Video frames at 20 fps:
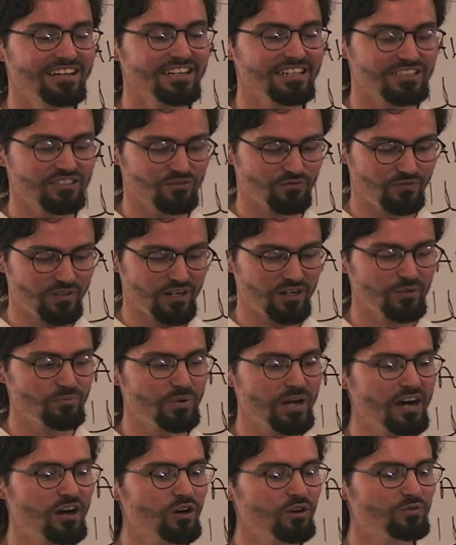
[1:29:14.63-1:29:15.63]
It's very
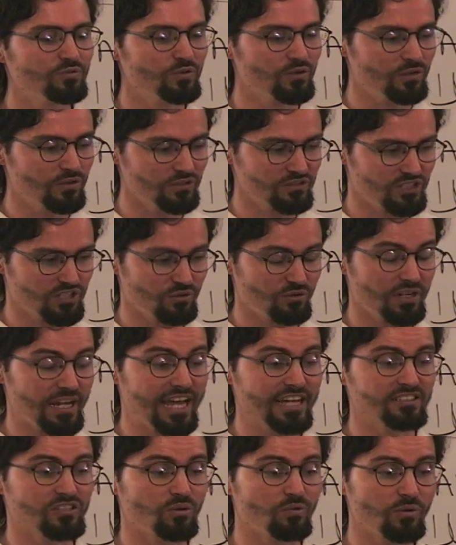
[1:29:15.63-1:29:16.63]
powerful to,
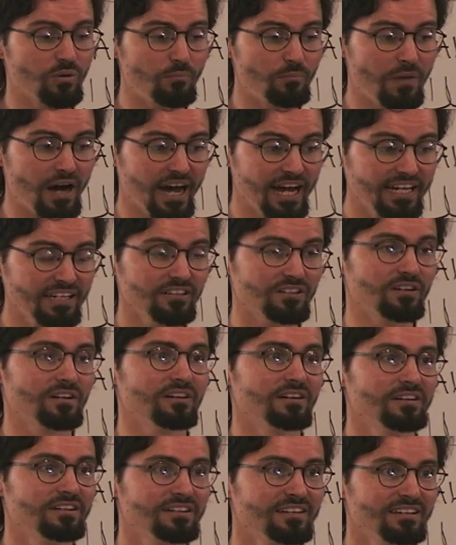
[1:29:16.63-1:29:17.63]
as a
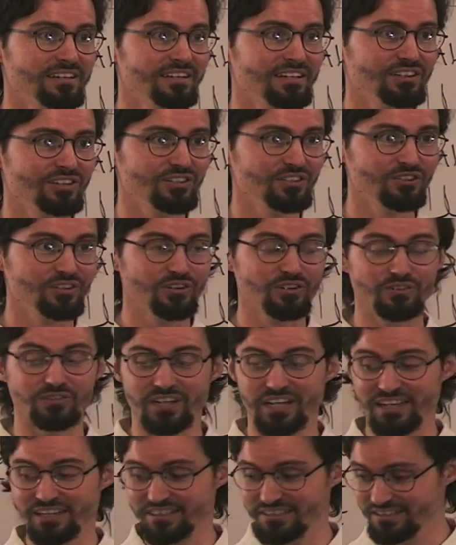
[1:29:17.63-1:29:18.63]
reminder you know,
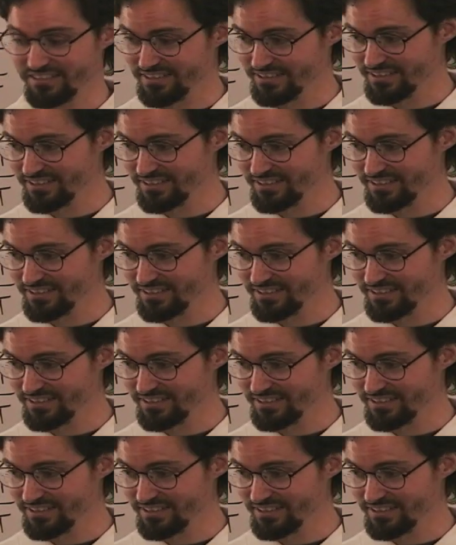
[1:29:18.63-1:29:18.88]
that